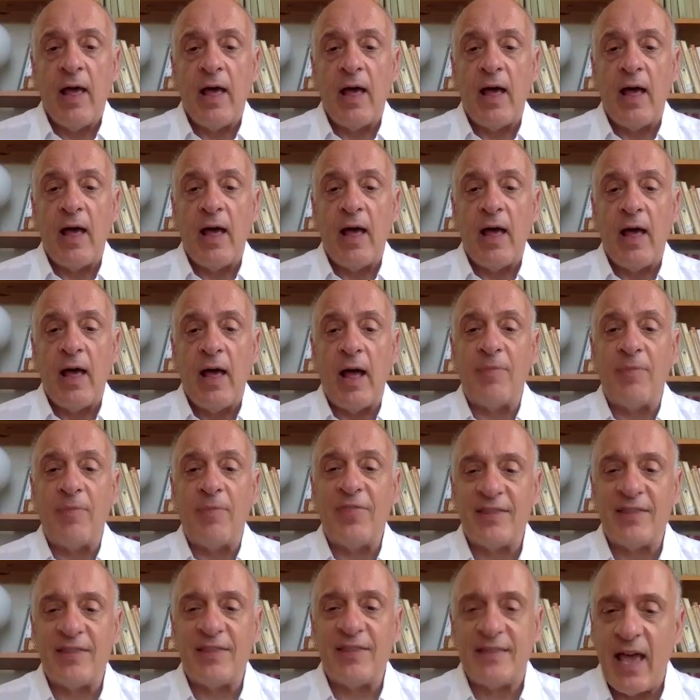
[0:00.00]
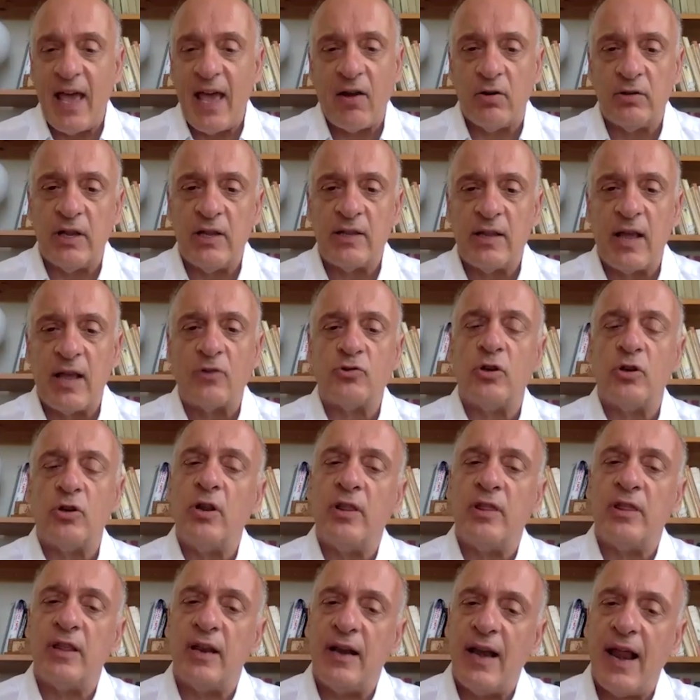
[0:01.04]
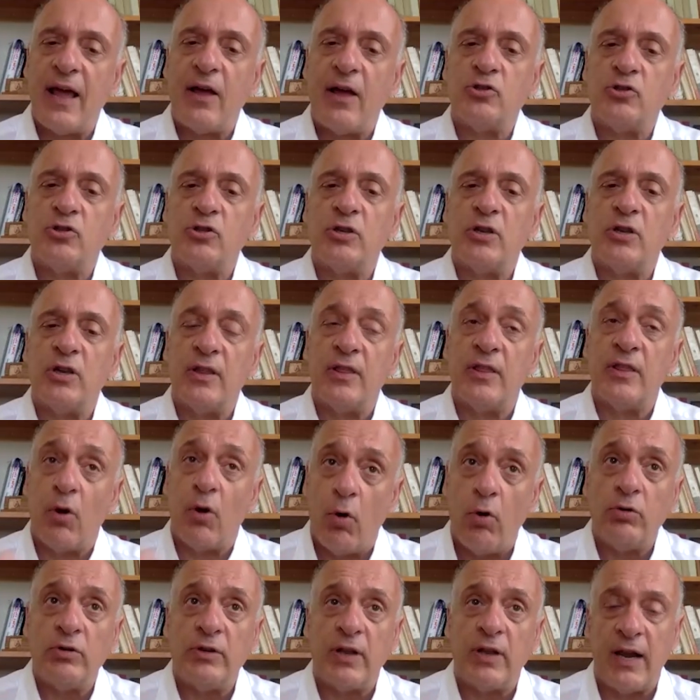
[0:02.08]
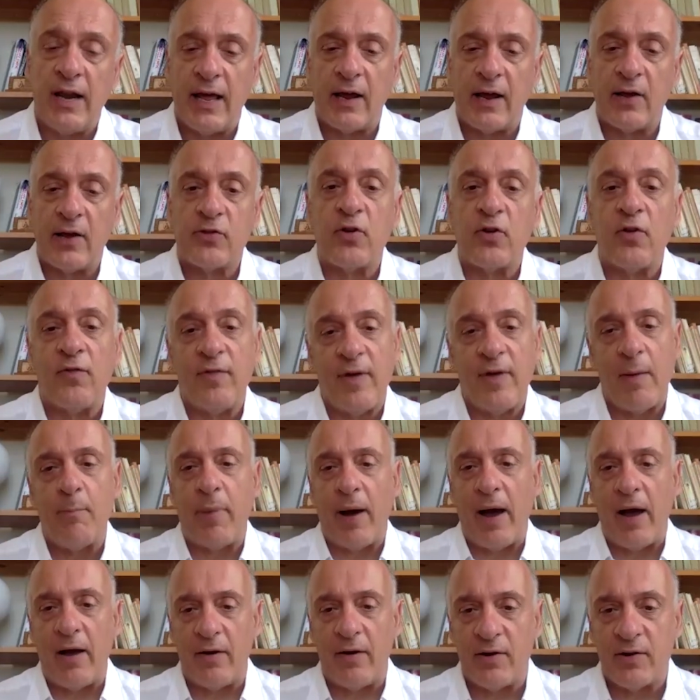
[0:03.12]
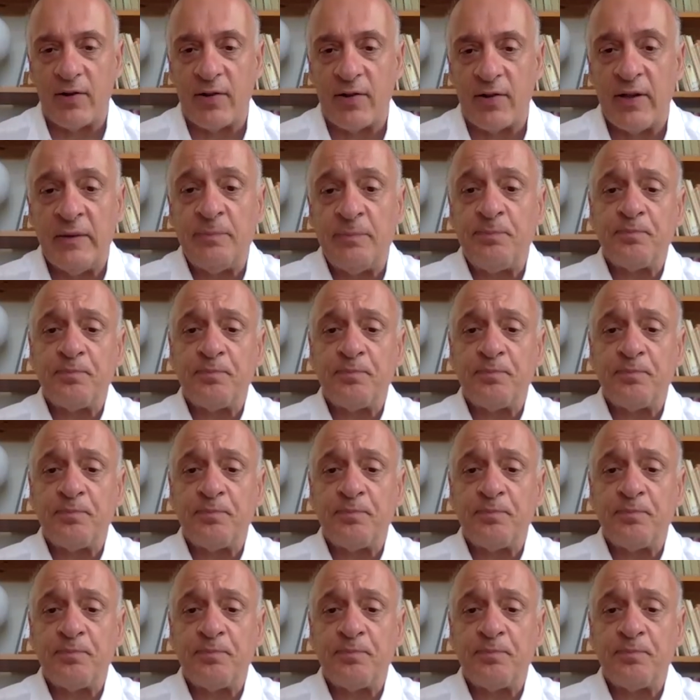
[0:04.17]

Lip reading: The second is actually the older legacy of empires